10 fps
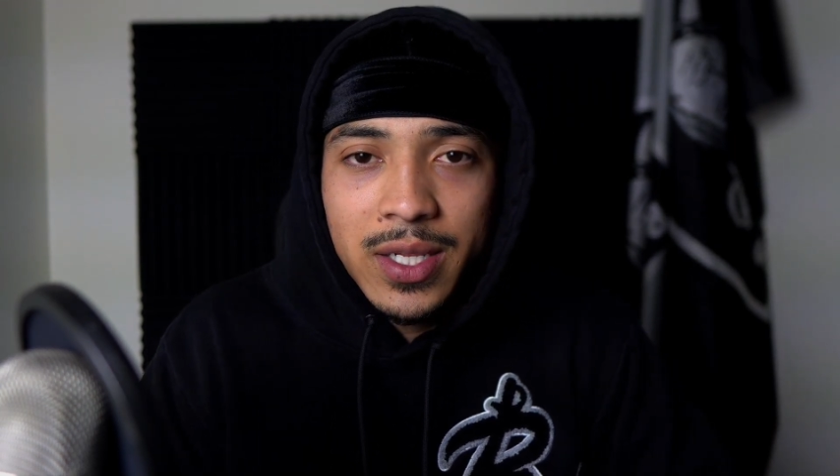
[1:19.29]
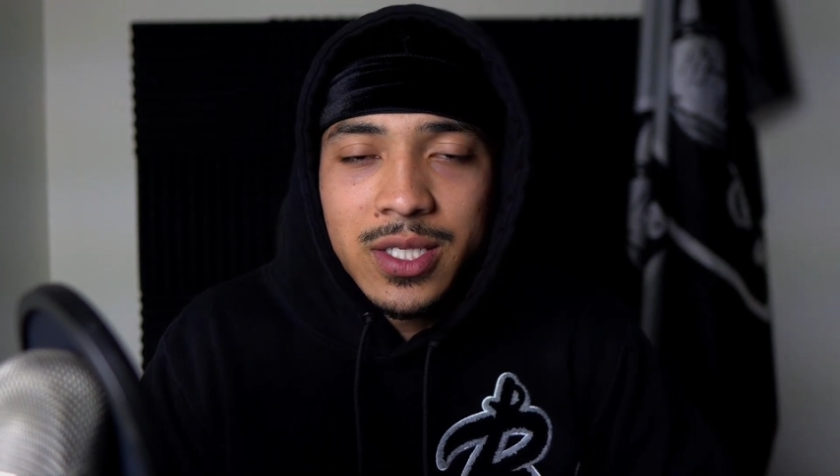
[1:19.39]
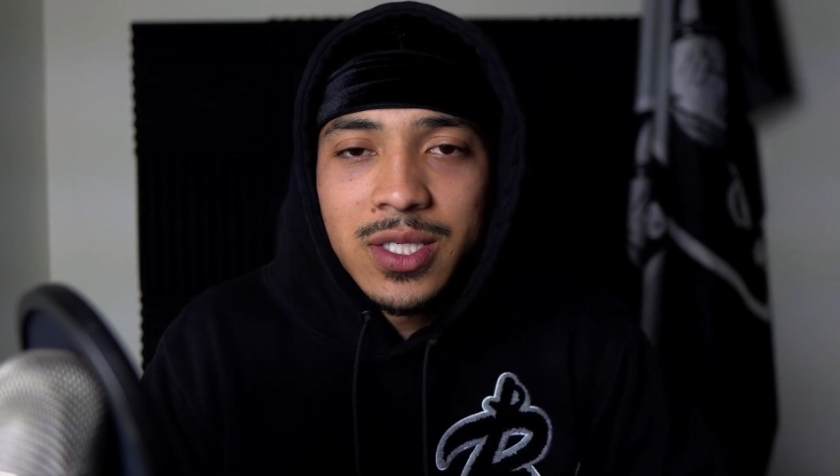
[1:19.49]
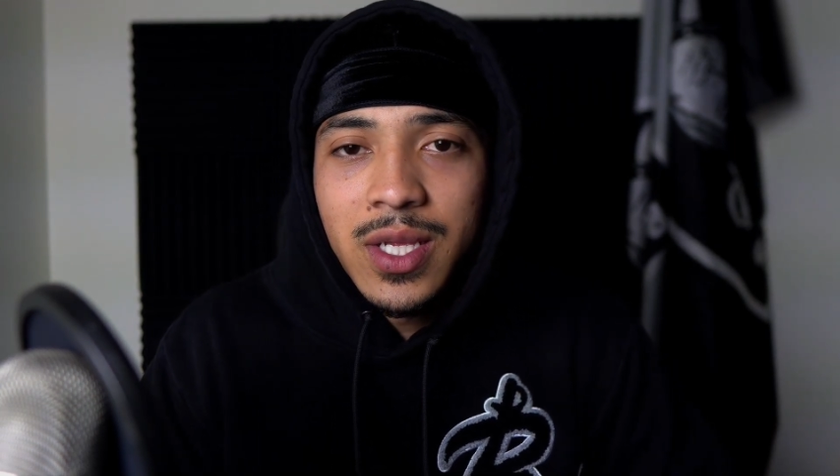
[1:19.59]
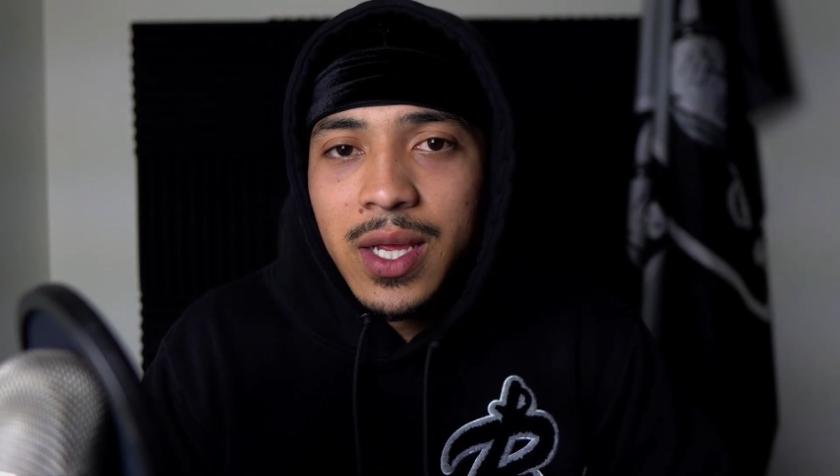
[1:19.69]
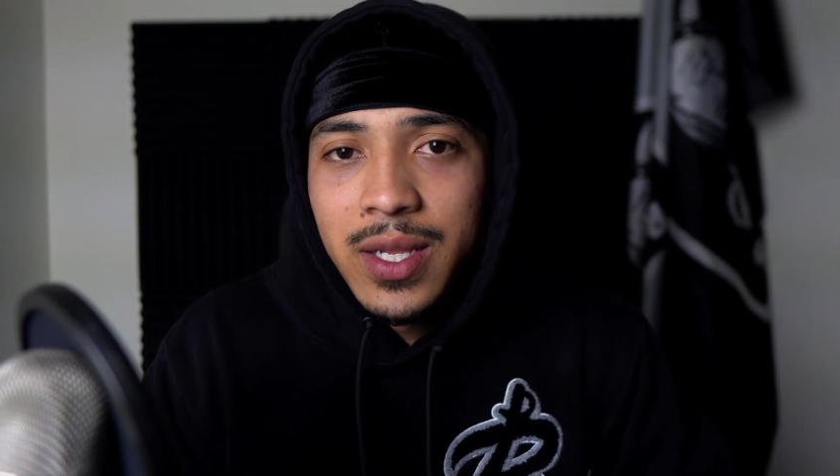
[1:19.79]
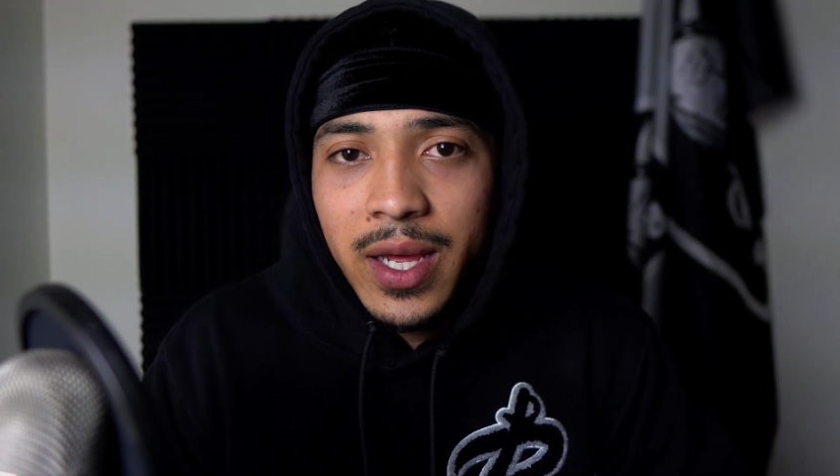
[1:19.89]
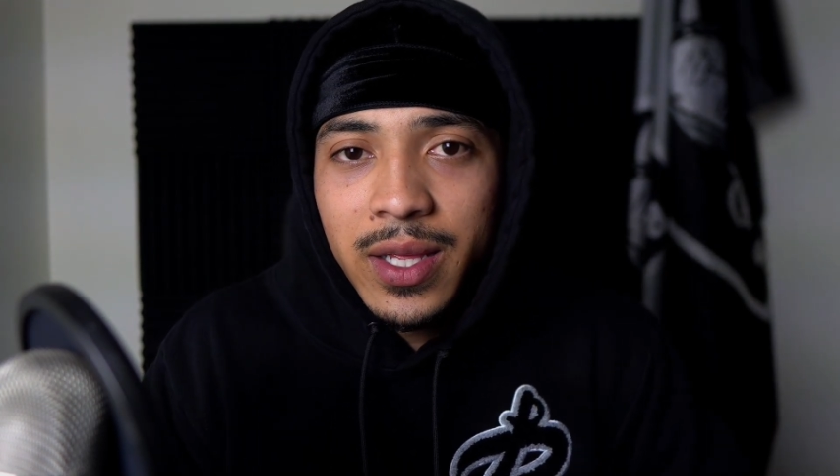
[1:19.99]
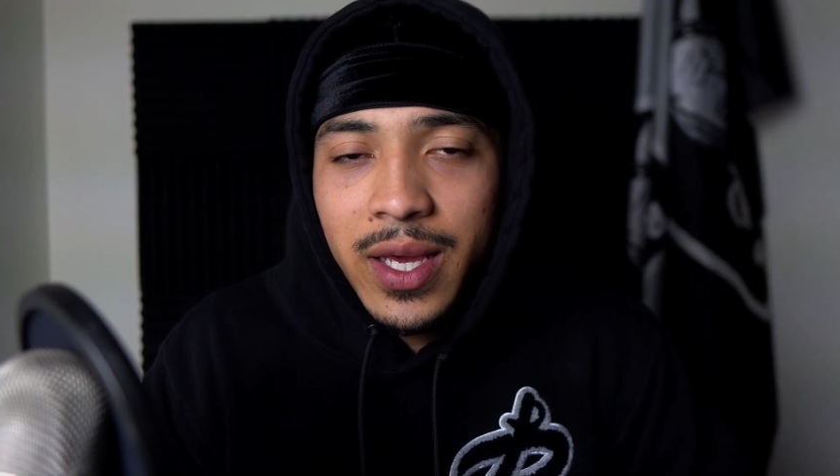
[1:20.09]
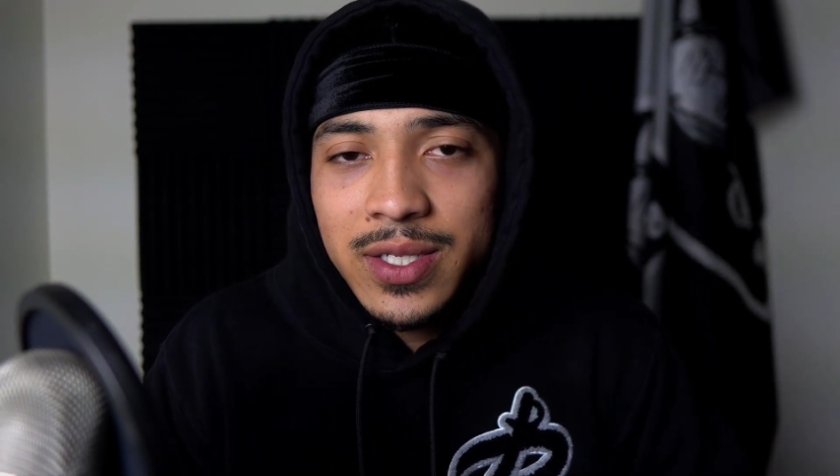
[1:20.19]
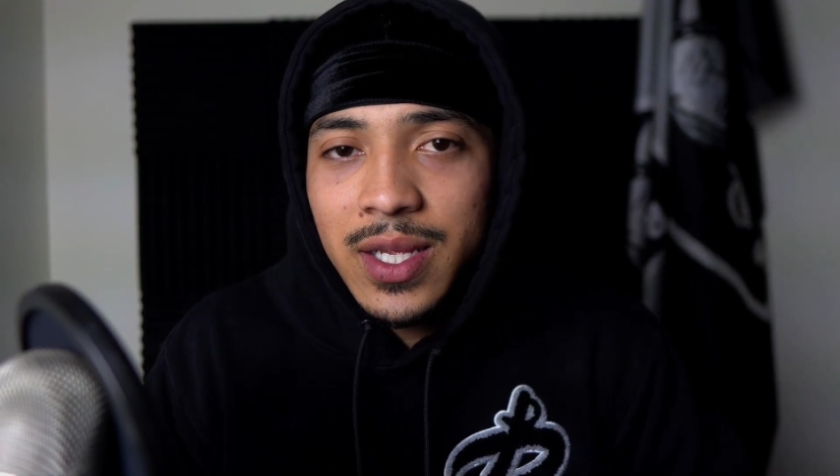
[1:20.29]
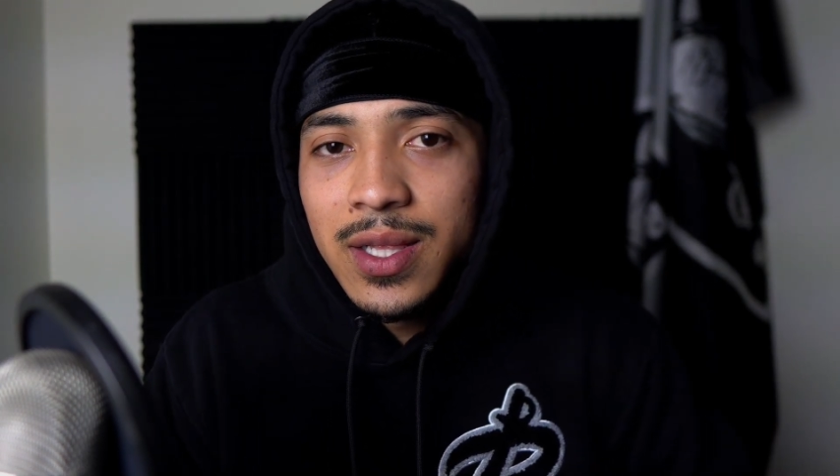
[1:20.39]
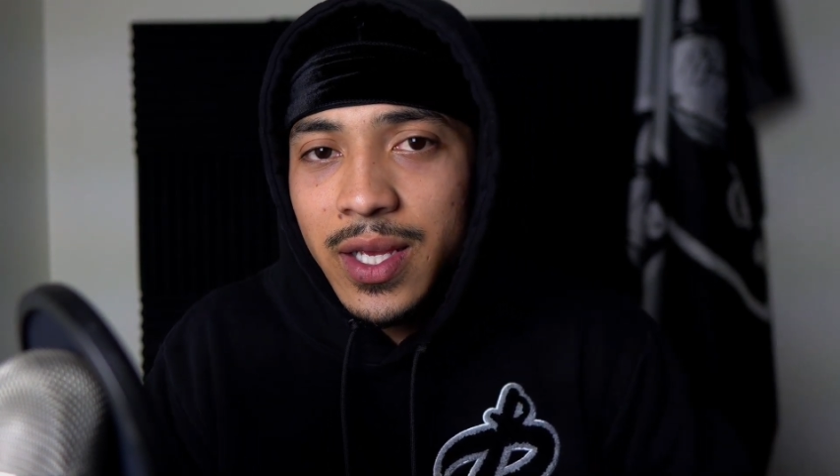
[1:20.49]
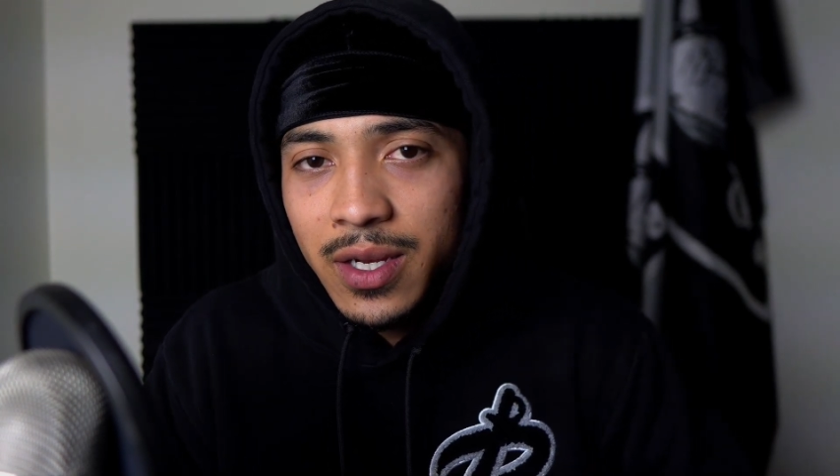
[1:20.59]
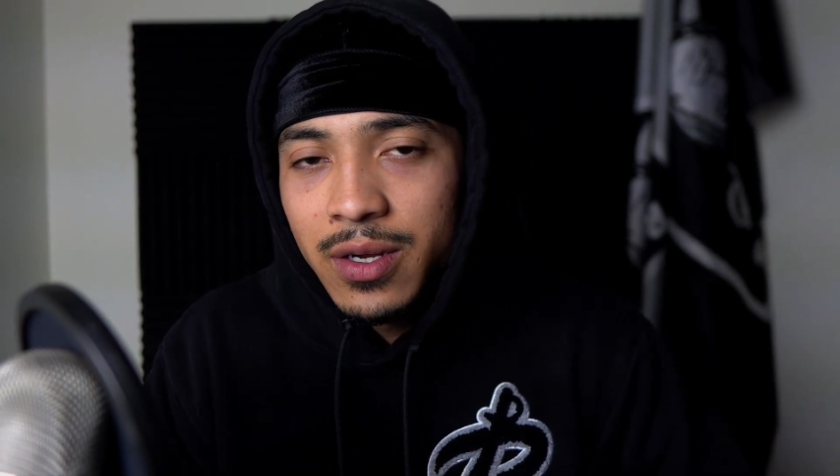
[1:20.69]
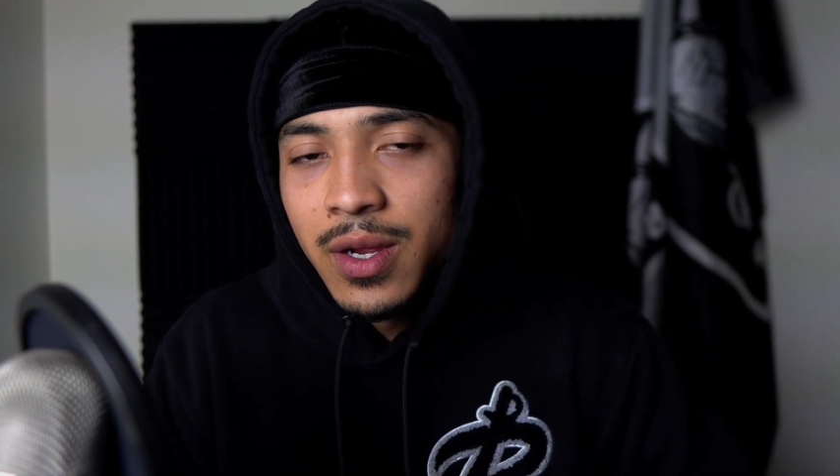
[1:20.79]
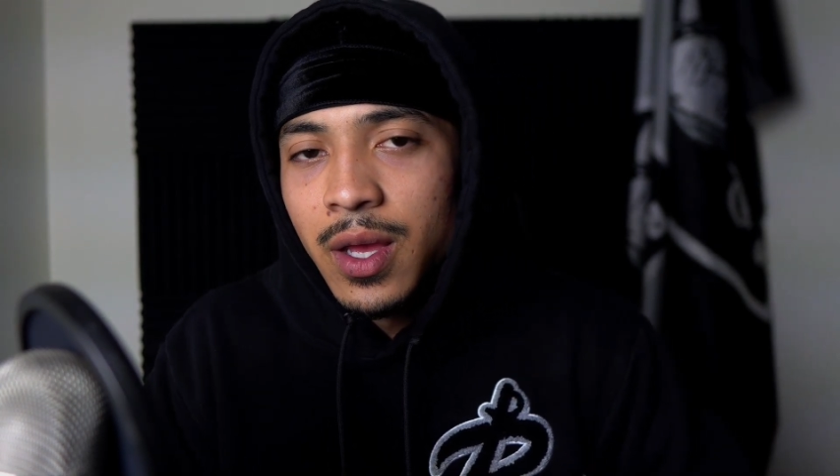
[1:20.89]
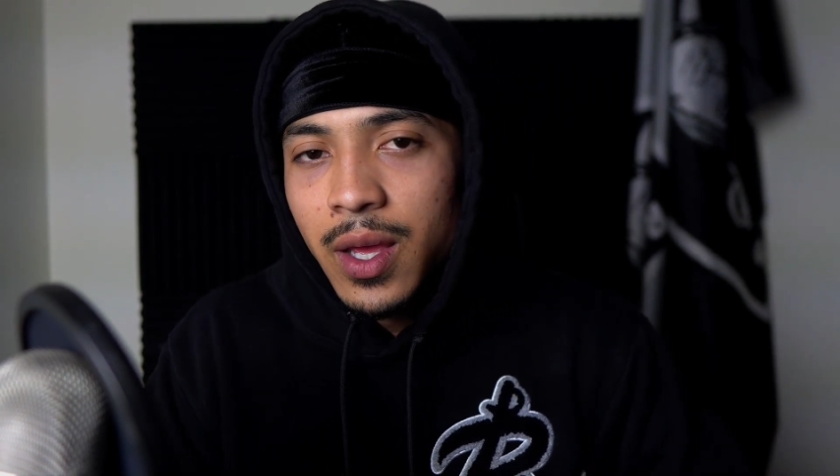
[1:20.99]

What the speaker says: to see that he has a leader